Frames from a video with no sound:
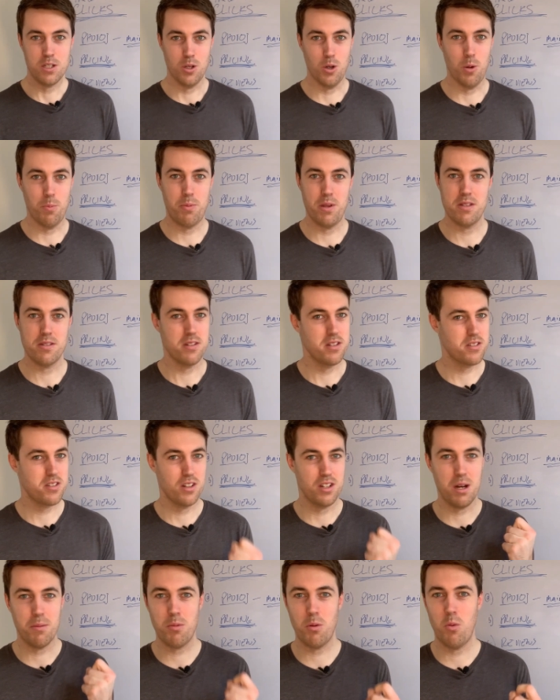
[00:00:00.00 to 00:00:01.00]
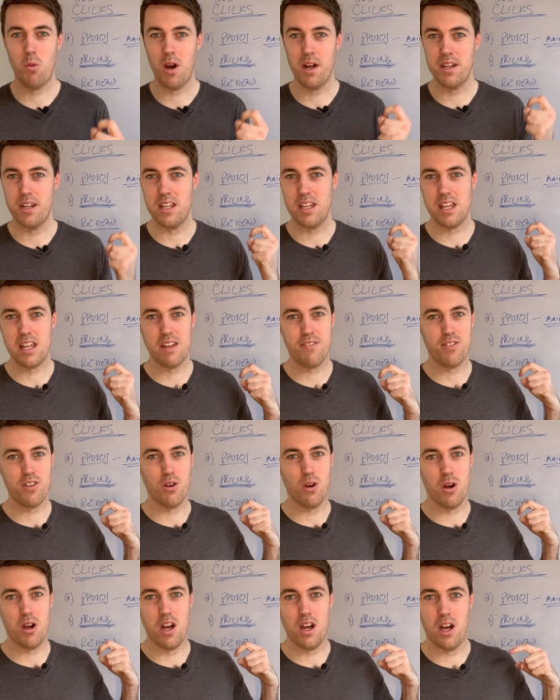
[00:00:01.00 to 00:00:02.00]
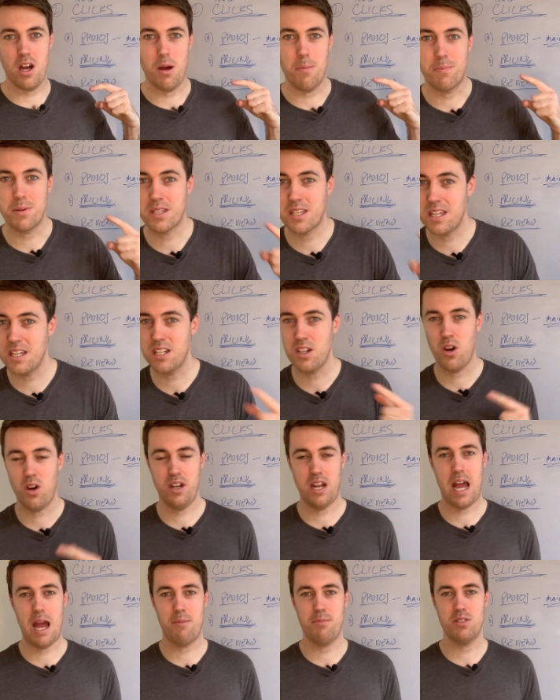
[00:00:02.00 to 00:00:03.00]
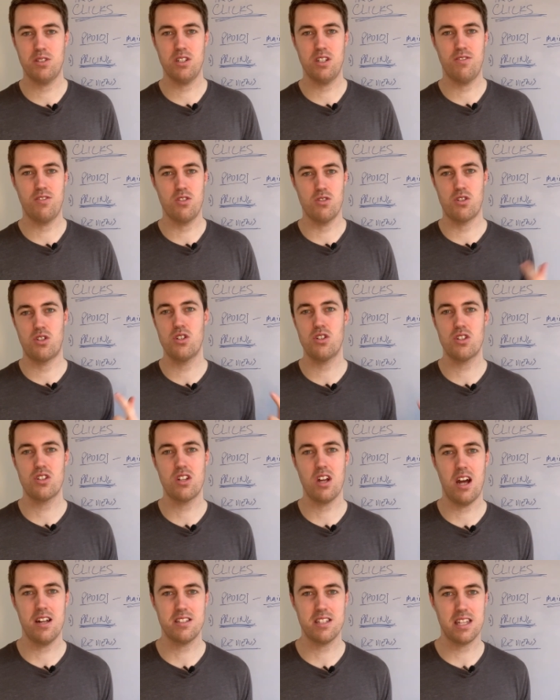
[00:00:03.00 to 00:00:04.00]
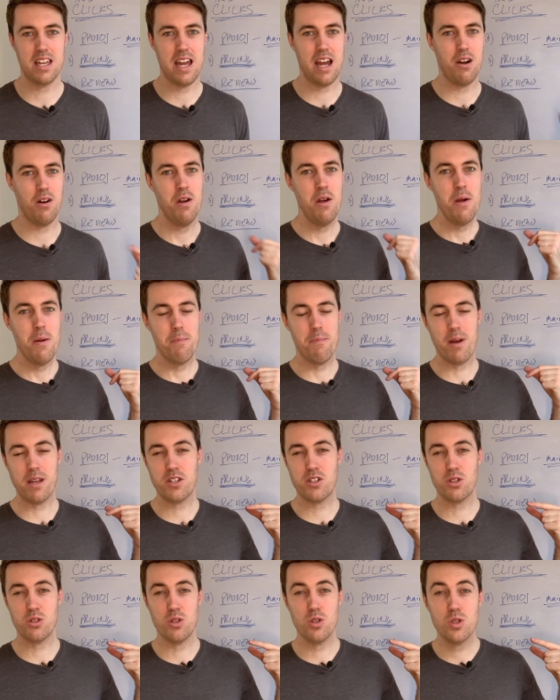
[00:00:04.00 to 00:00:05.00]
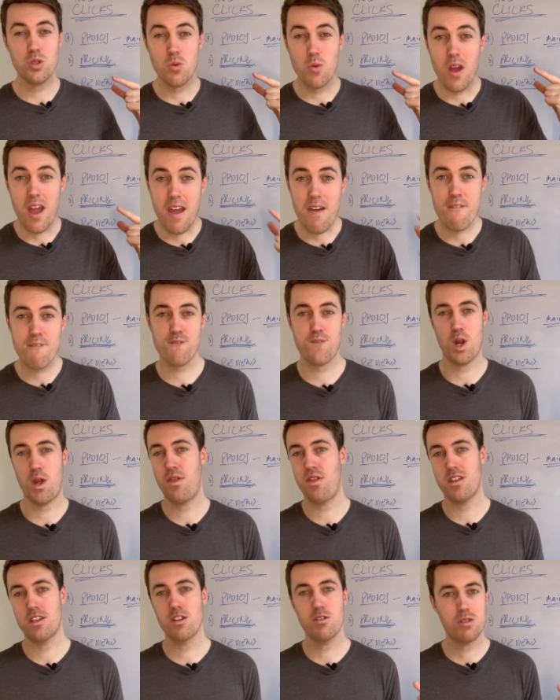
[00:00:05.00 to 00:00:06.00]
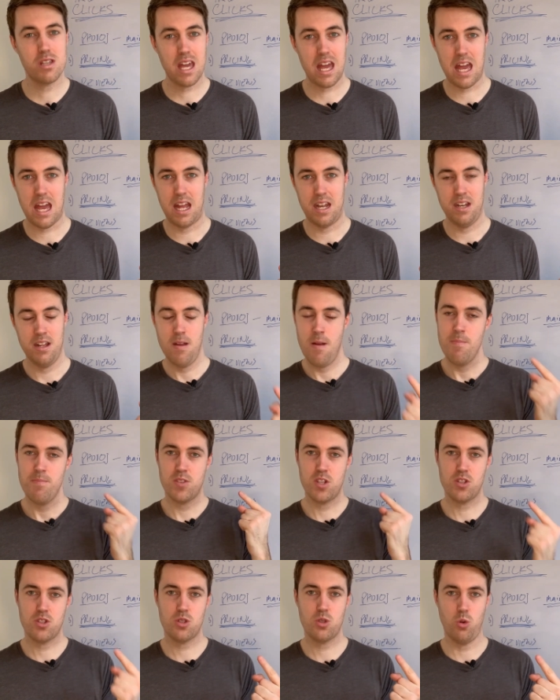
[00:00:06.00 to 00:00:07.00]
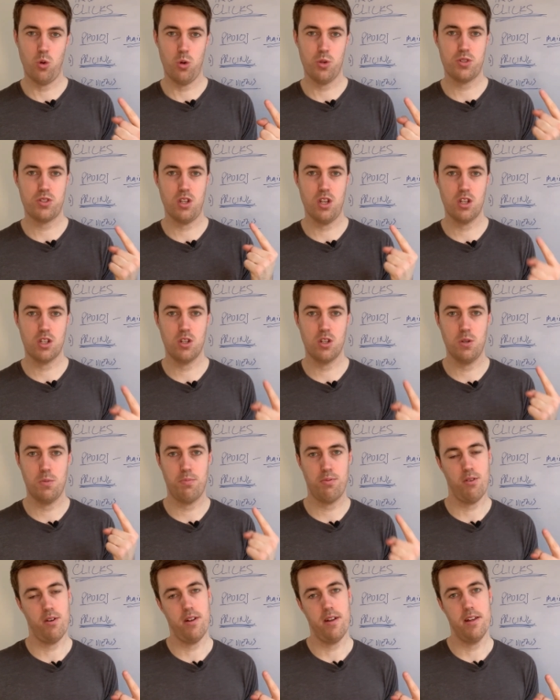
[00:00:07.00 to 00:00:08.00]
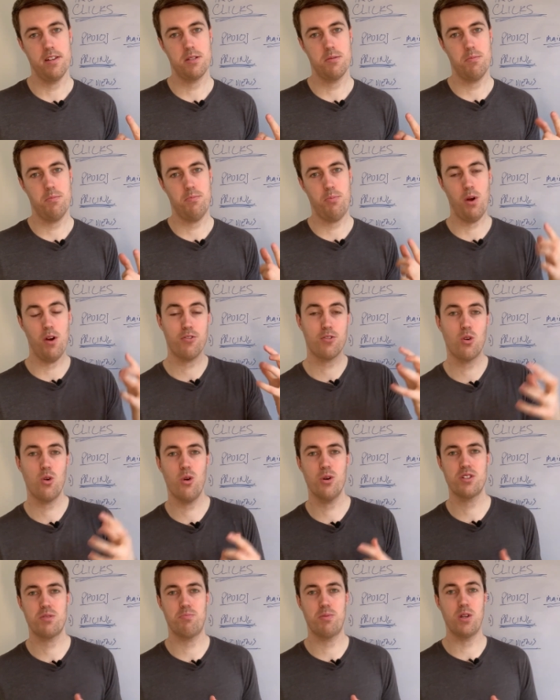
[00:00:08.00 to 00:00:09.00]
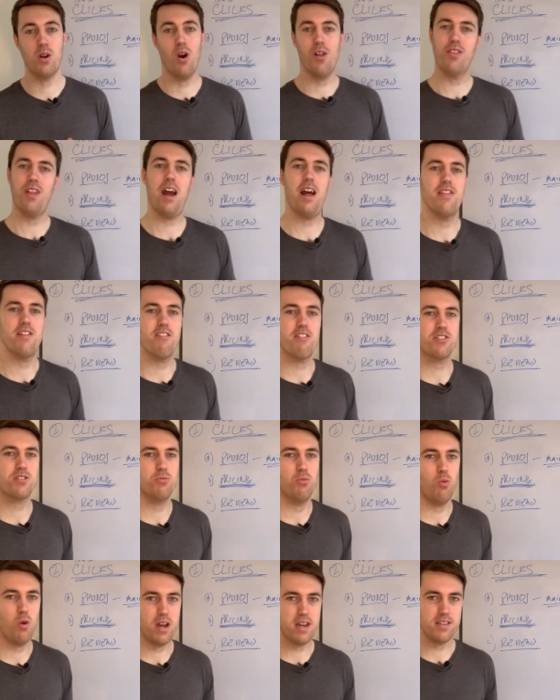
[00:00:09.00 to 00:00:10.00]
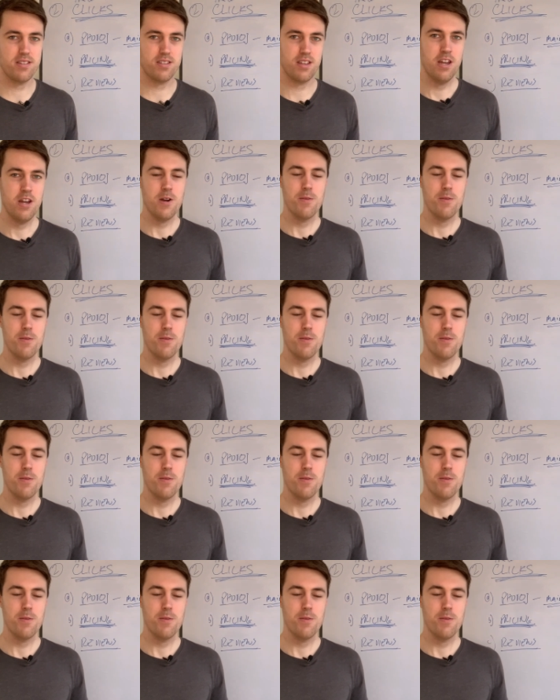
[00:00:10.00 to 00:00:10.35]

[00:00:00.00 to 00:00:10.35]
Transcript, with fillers: your business. So number one, if you're a beginner on Amazon, if you're just starting out, make sure you do everything you can to source a good product. But of course, beyond that, there are some ways